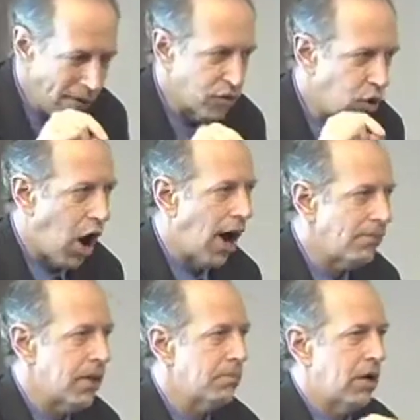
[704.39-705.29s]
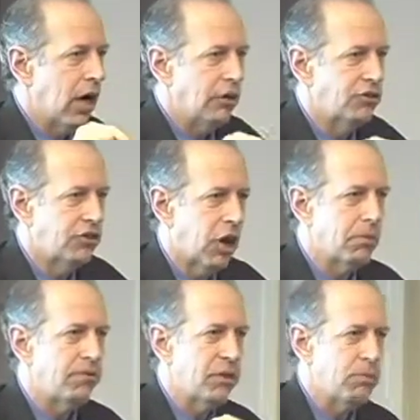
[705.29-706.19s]
robbed them of some
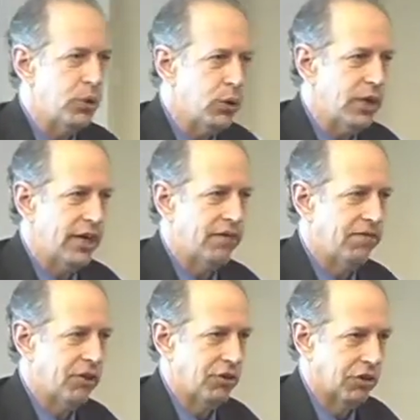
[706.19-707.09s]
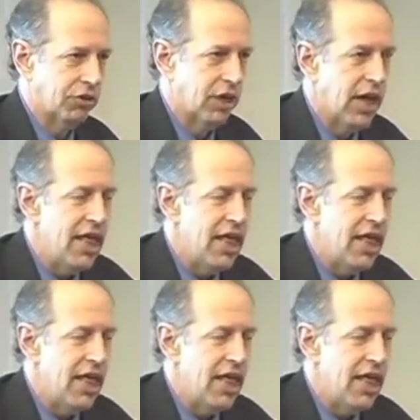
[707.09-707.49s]
of the beauty in physics.